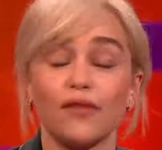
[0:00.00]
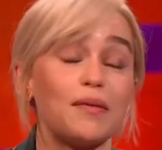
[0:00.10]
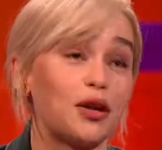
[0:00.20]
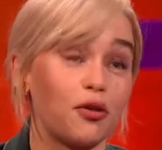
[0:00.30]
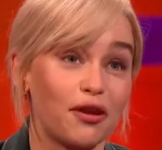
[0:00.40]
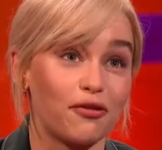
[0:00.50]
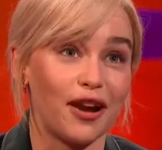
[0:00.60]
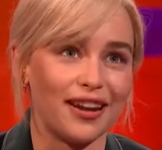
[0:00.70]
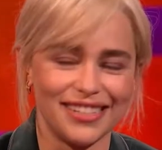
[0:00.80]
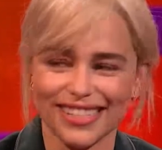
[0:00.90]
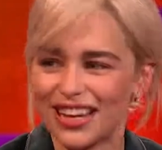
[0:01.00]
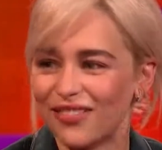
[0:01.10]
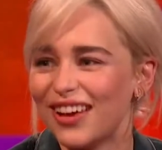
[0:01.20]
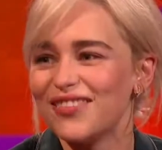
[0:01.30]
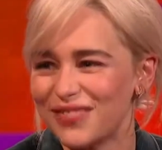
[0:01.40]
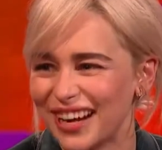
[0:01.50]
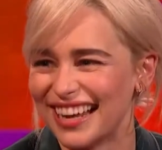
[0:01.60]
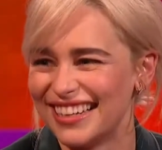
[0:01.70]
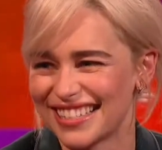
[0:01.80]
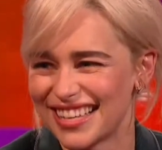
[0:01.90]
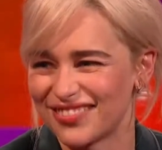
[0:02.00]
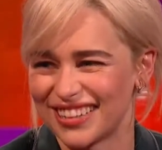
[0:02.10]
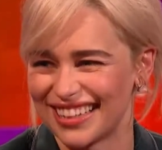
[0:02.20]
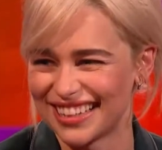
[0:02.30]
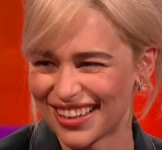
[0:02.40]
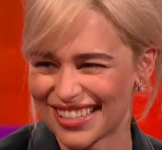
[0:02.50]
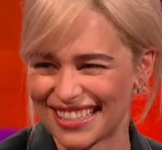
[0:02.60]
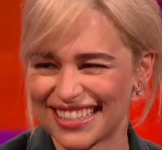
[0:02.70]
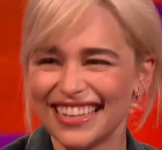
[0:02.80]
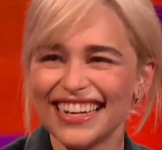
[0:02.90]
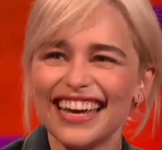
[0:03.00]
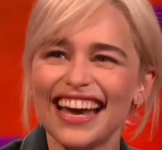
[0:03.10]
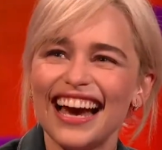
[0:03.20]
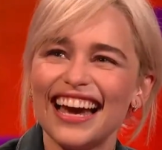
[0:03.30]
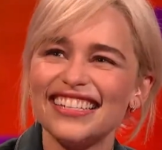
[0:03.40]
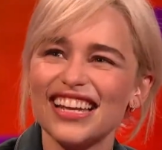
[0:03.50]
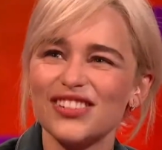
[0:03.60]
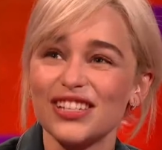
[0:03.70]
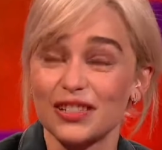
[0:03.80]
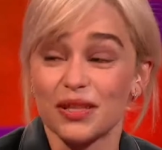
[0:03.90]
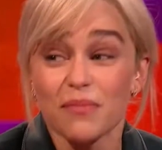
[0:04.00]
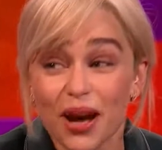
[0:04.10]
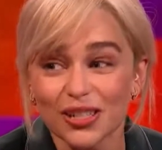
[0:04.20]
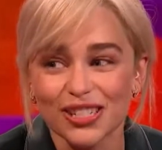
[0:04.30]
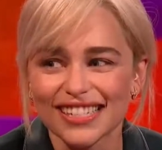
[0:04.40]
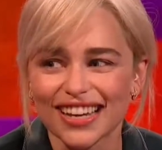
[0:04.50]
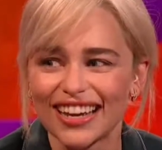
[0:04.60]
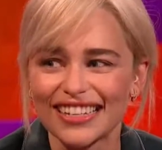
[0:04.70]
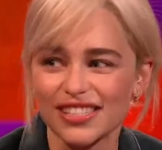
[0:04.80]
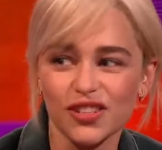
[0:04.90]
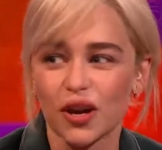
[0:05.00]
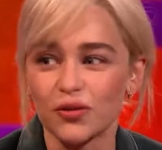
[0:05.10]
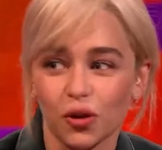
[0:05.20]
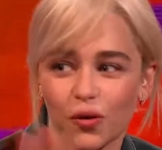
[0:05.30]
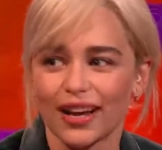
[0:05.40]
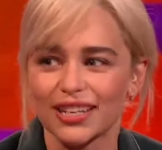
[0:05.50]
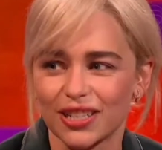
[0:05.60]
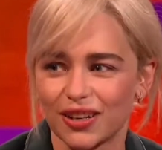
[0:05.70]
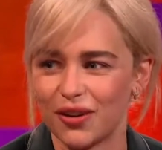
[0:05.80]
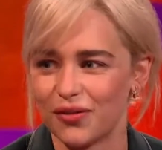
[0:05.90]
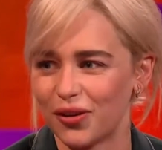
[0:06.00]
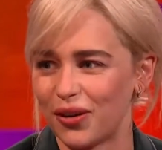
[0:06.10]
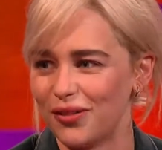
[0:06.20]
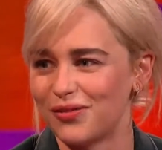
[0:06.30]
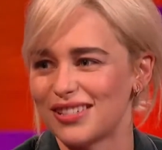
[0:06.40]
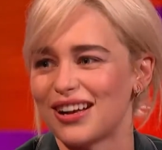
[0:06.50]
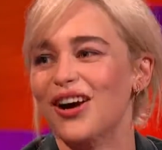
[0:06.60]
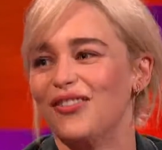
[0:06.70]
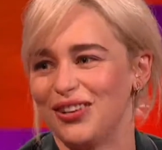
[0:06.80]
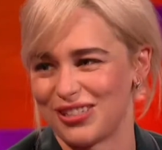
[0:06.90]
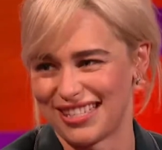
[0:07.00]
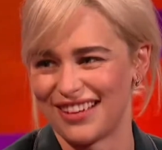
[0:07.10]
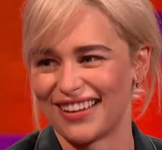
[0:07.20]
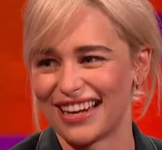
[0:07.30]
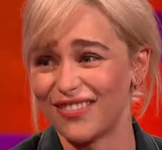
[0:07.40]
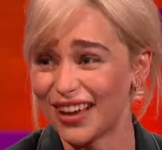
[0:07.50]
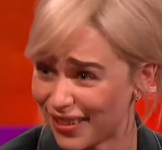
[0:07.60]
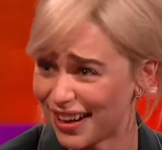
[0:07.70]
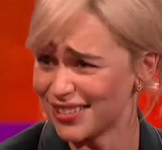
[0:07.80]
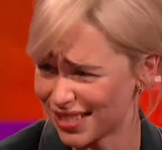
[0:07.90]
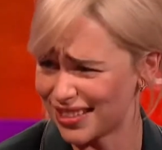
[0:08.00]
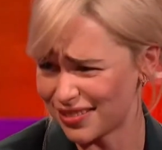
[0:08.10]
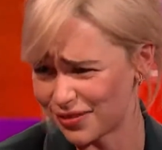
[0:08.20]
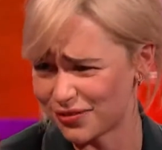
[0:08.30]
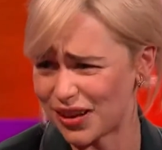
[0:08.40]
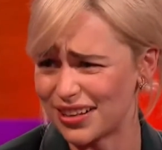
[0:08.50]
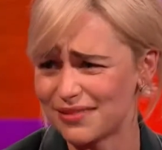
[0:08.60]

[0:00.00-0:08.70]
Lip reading: I've made a great friend. And I'm like, brilliant, it's lovely, excellent. And she's like, it's the merchandise, you know, director of all of Star Wars or something. And I'm like, wow, that's very